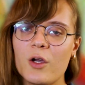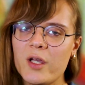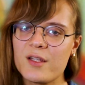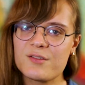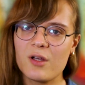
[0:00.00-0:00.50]

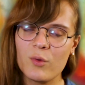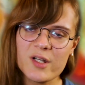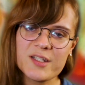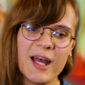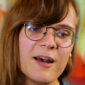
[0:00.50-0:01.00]
Okay, so I
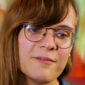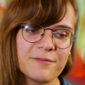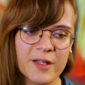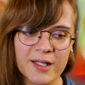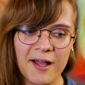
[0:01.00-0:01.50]
wanted to
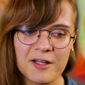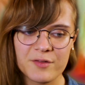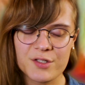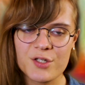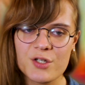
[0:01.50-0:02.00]
have like kind
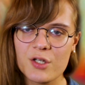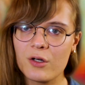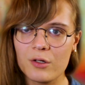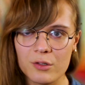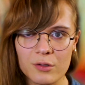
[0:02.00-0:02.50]
of a
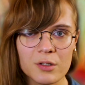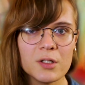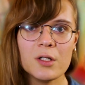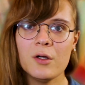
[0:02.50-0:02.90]
chill